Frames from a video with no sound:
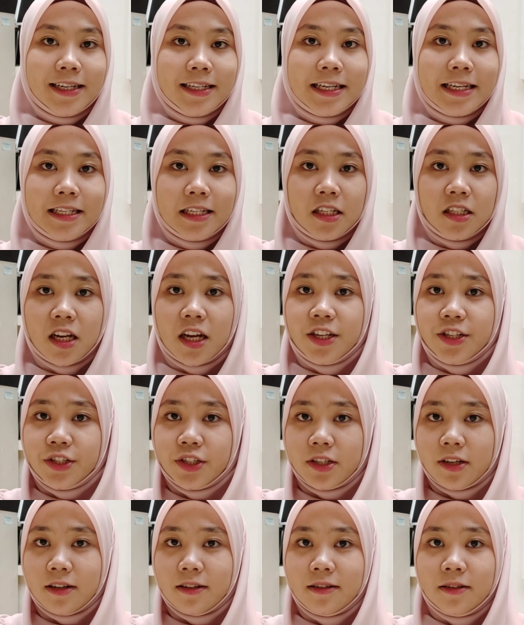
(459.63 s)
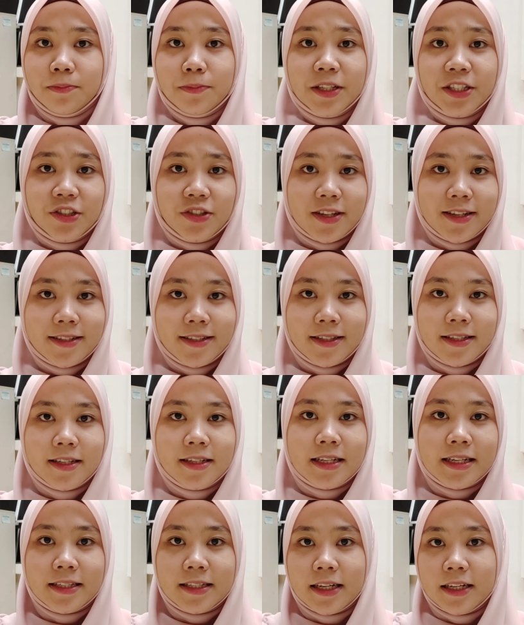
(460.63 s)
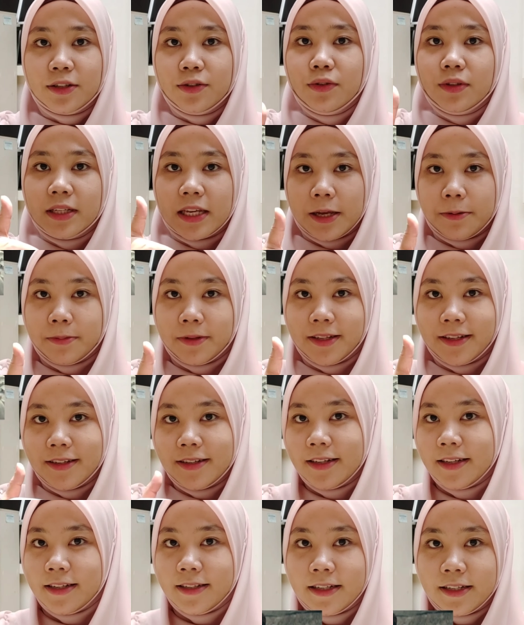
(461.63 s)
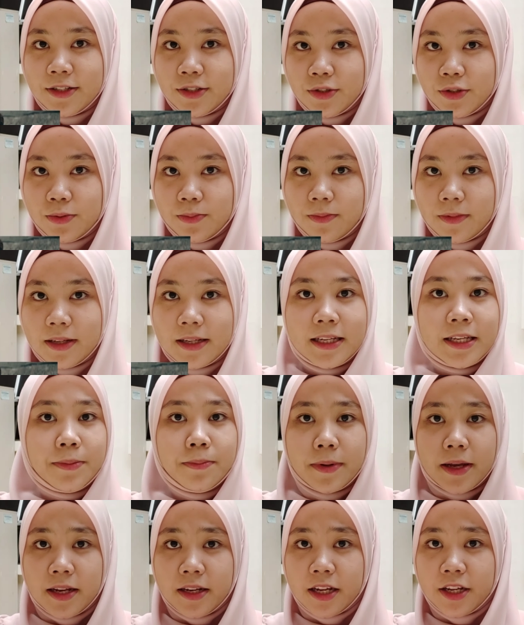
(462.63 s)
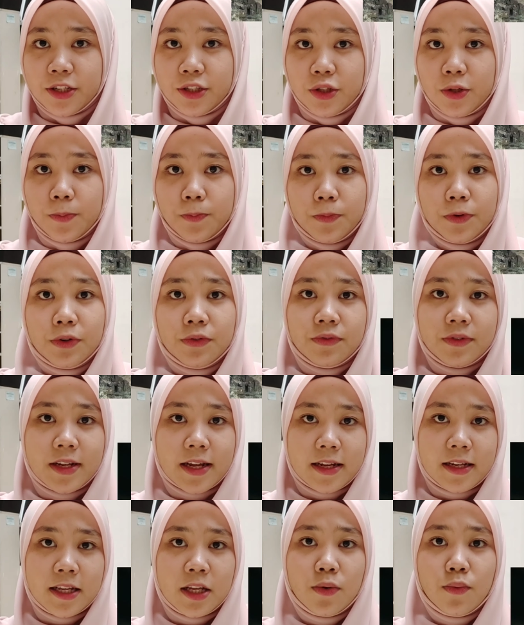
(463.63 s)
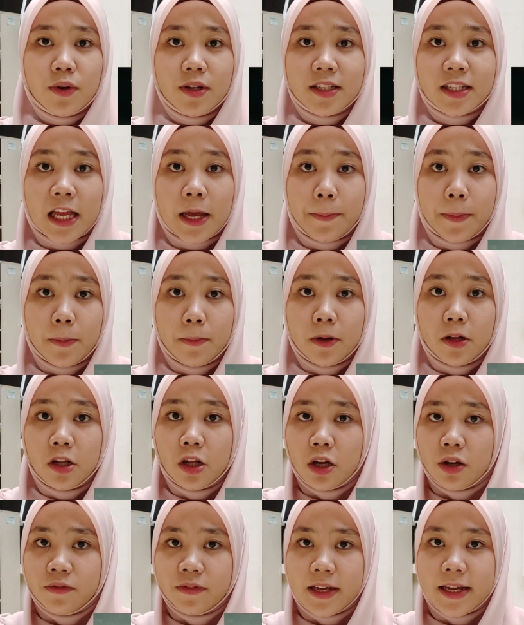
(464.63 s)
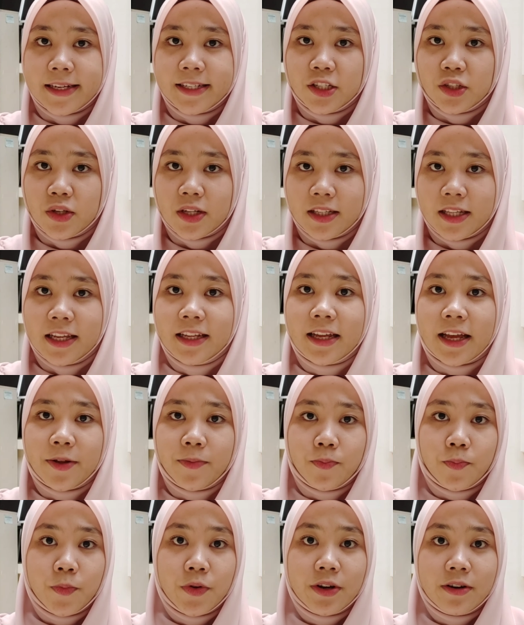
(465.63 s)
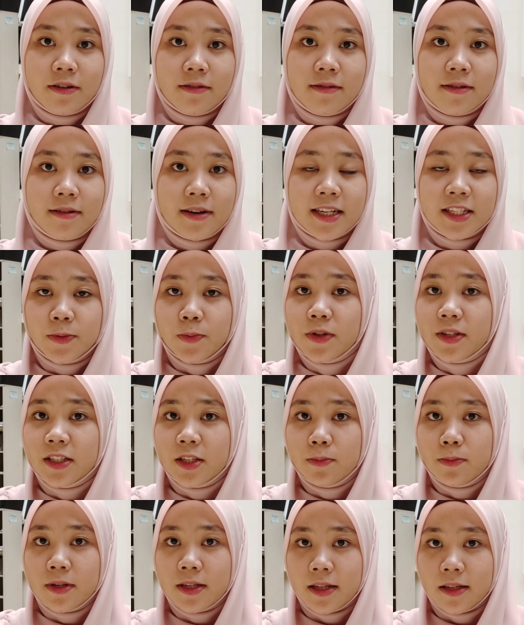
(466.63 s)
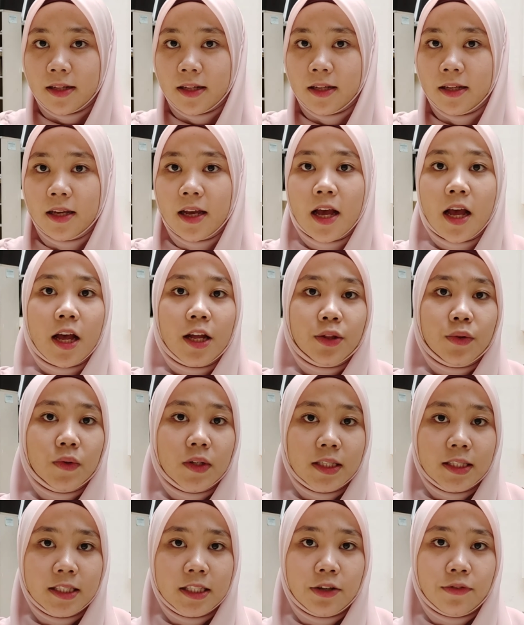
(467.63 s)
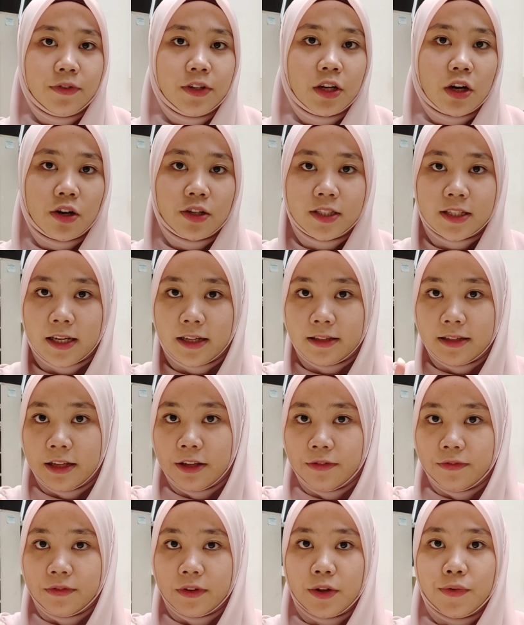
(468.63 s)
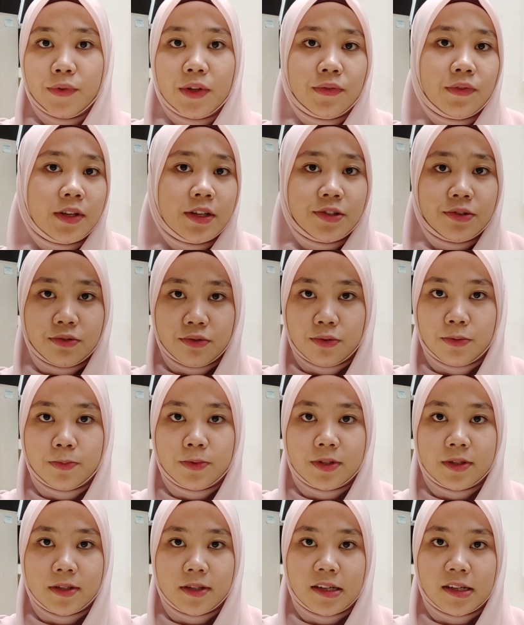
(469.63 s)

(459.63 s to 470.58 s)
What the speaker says: In the nutshell, Mitch Nelson is a good captain in his troop. He managed to prove that he was capable of executing and bear the responsibility to achieve the objective with his troops.